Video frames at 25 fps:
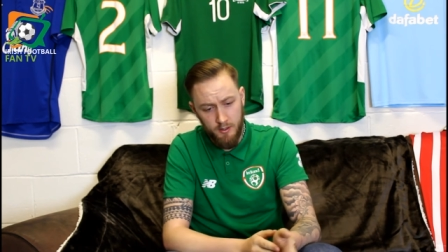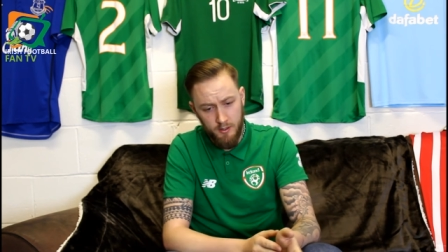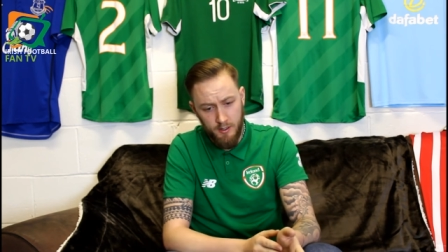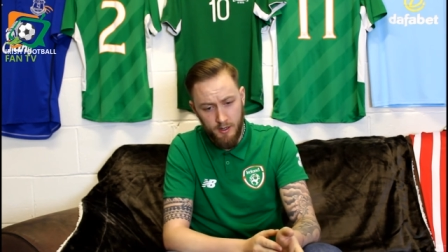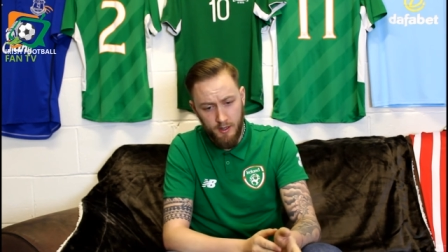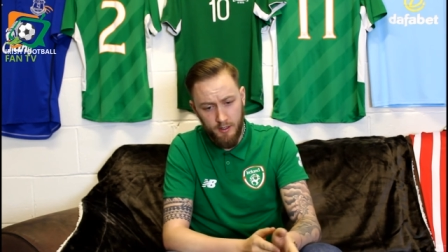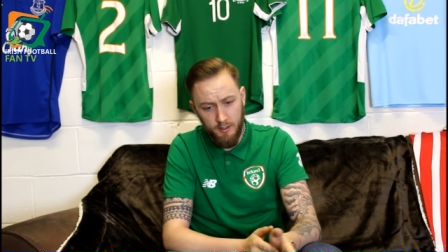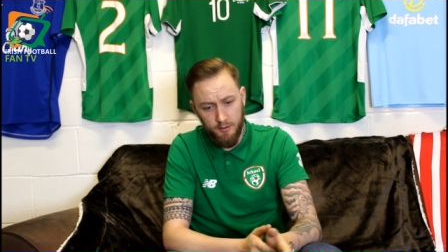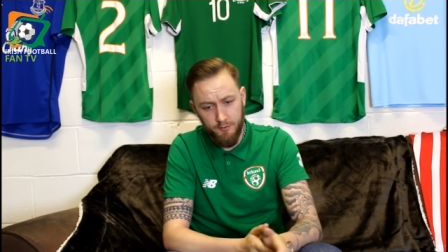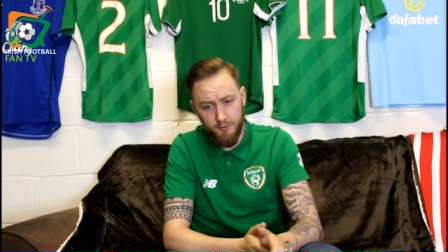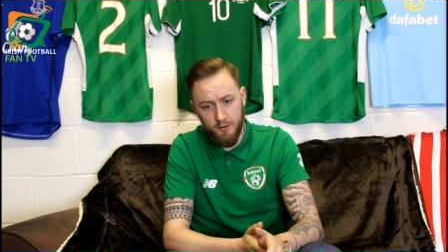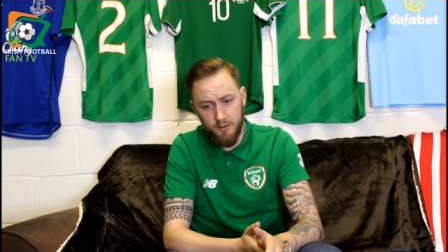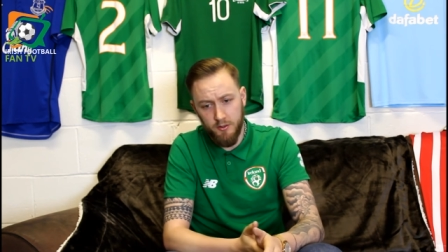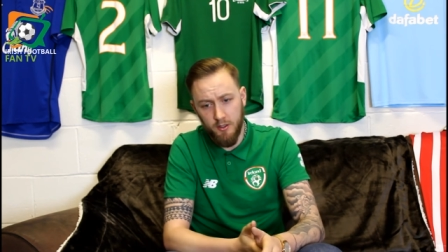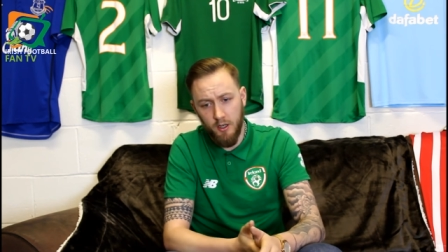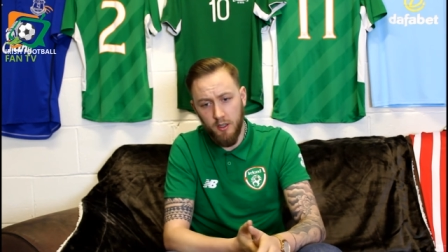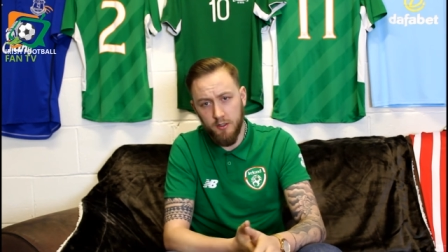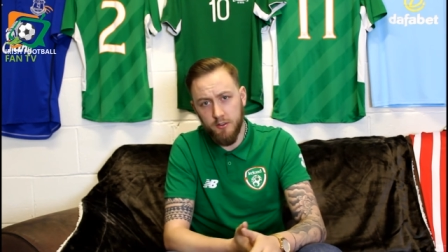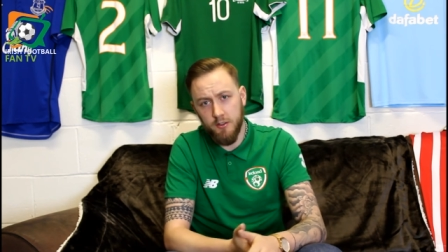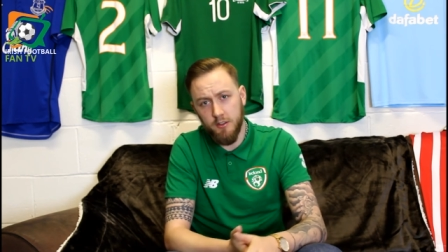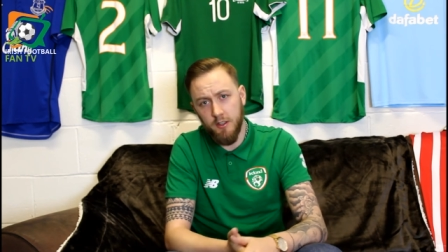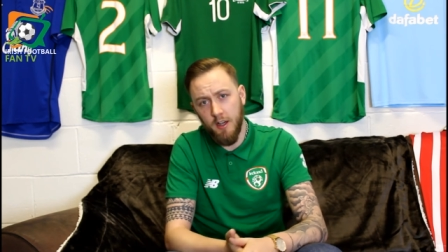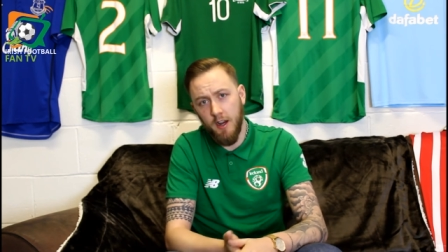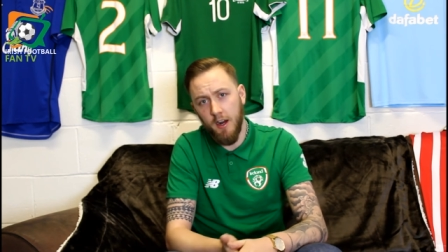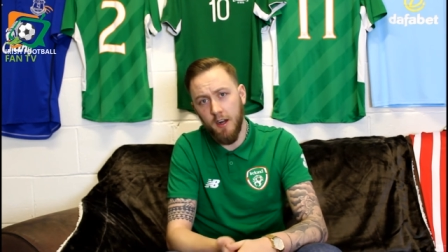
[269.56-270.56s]
and if he's
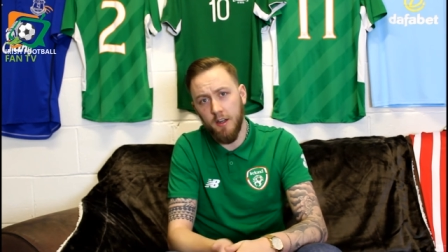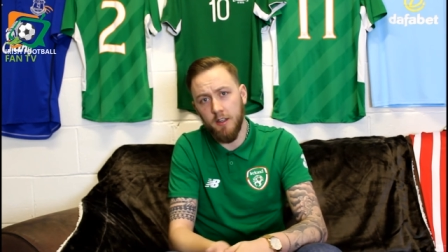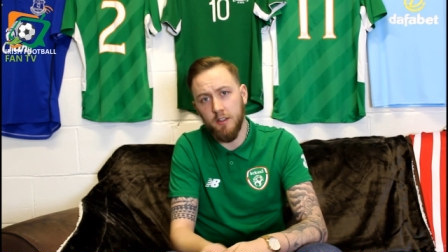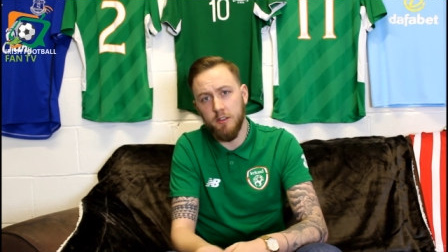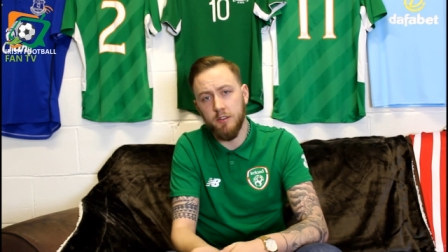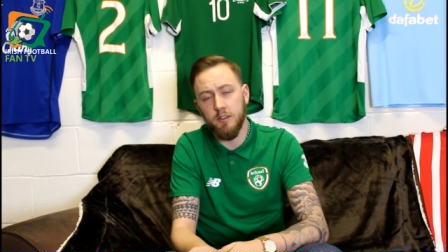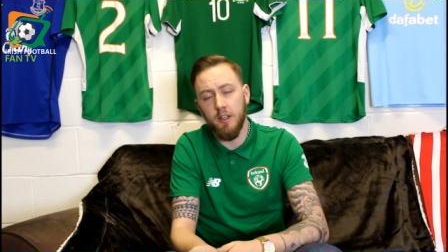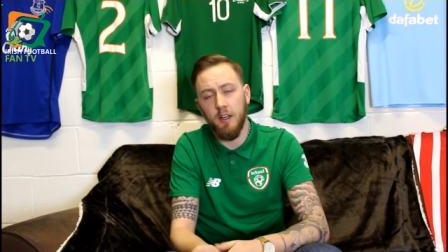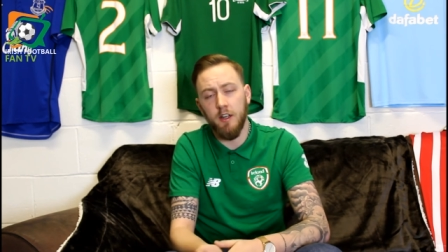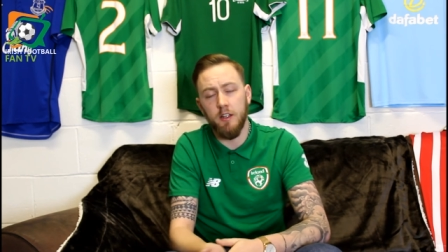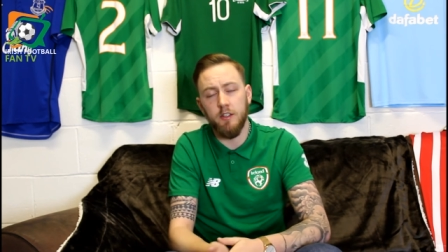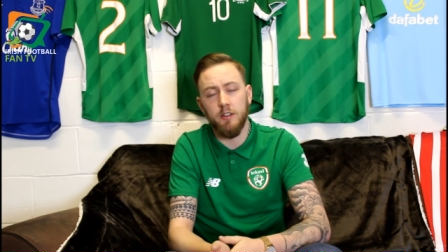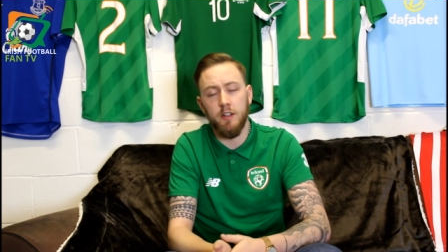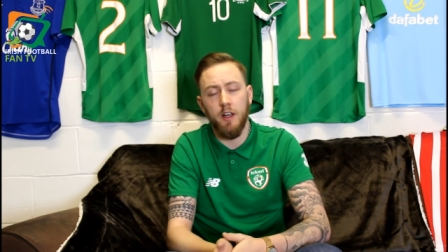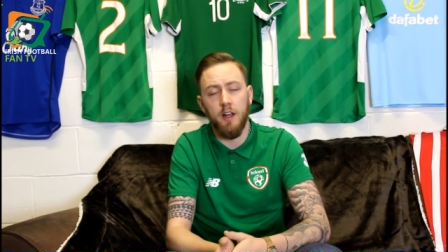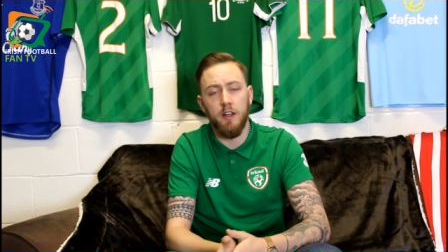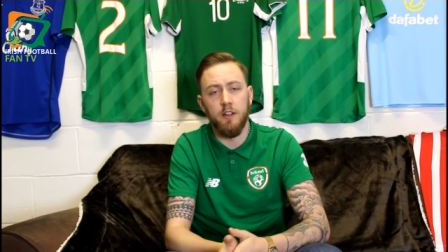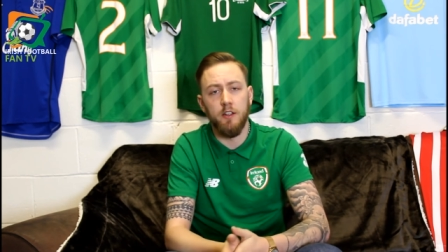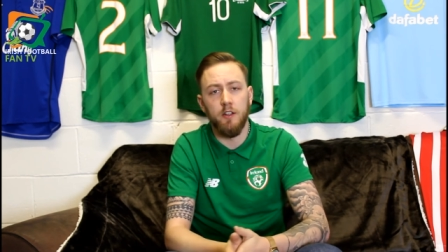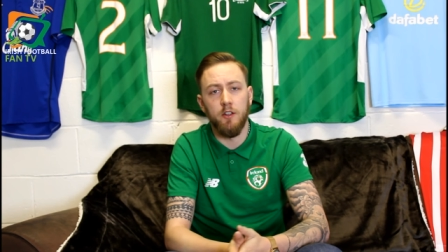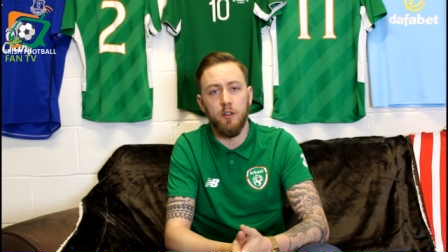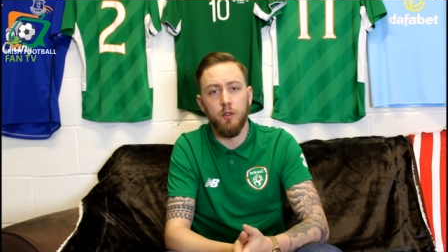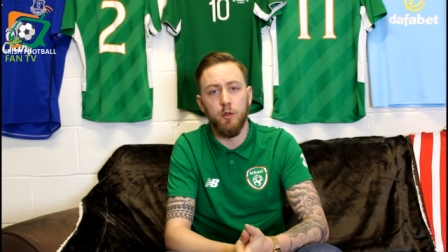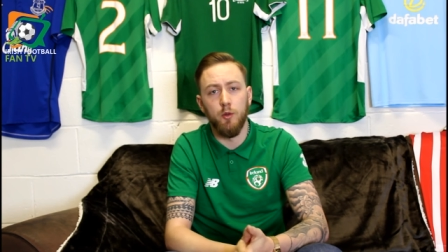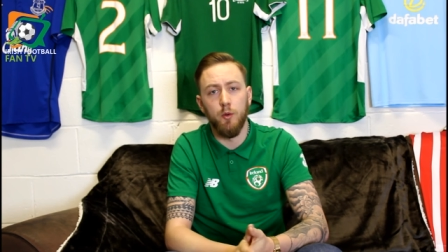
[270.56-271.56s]
not starting, he's
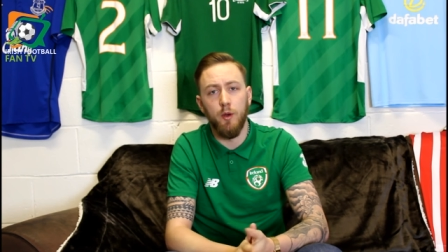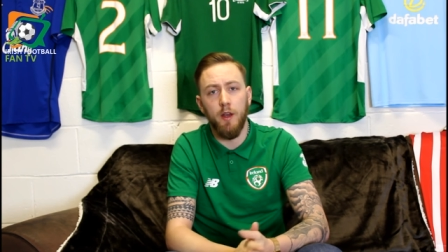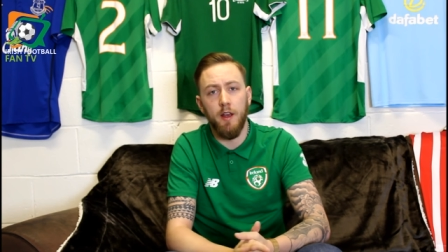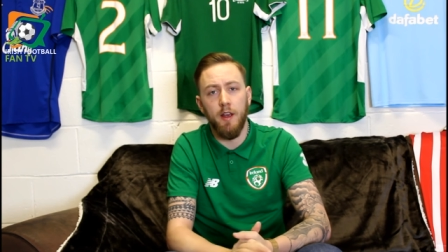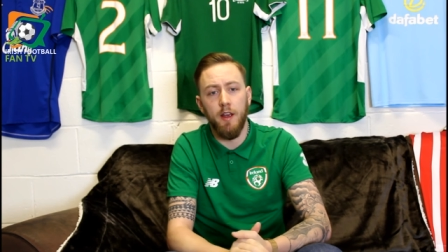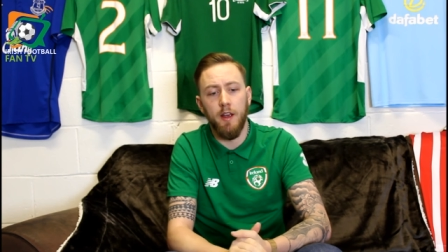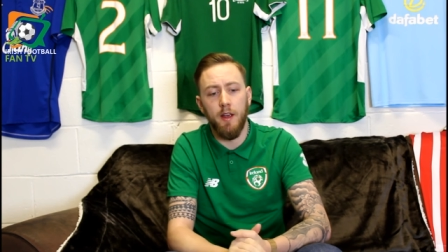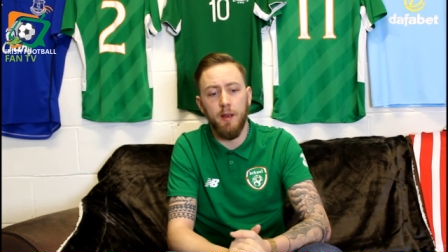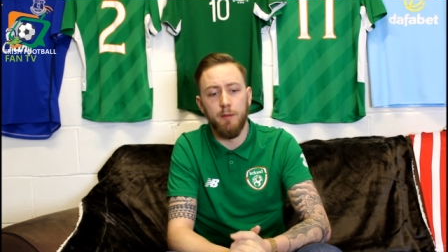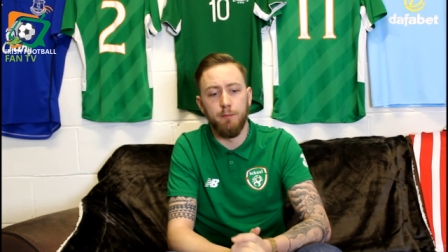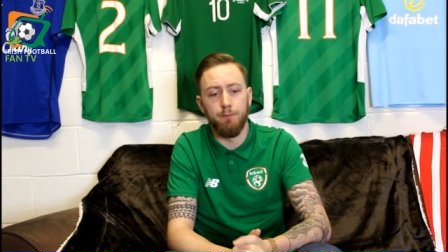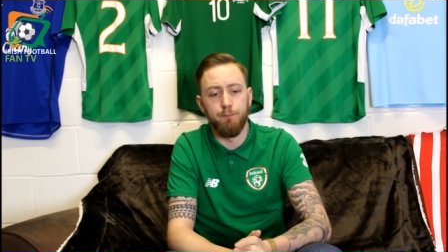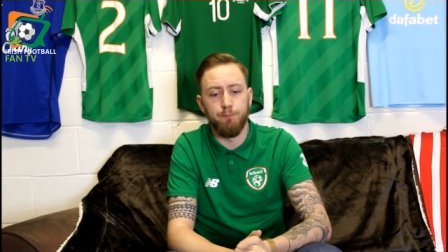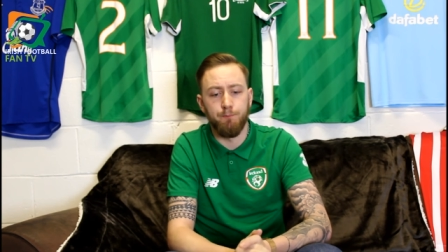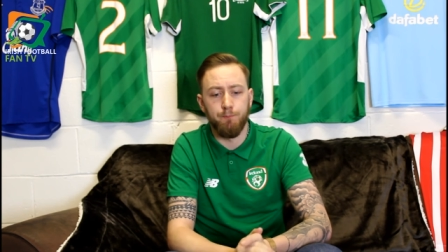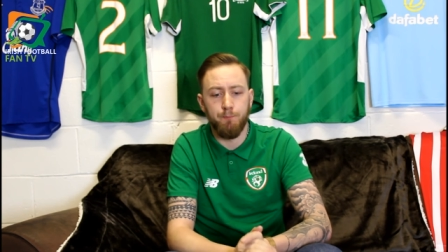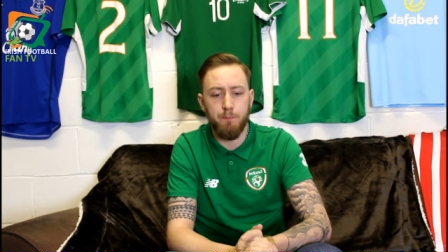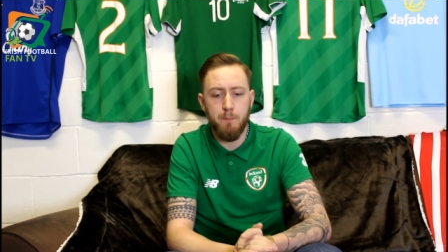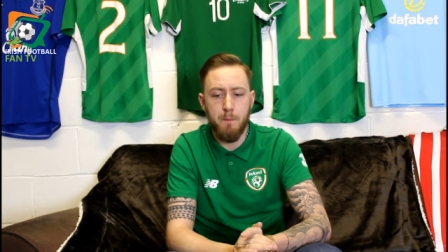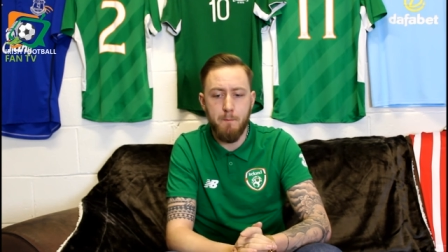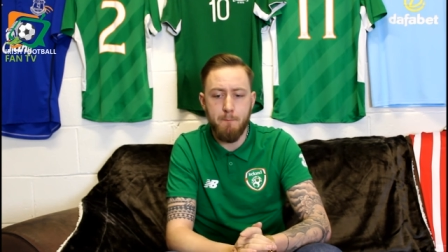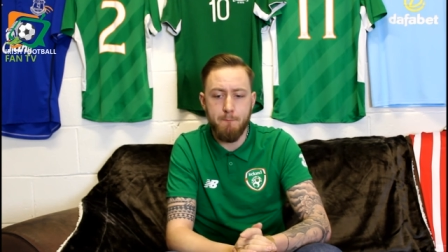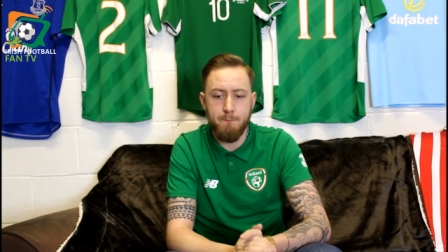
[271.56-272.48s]
starting to do um,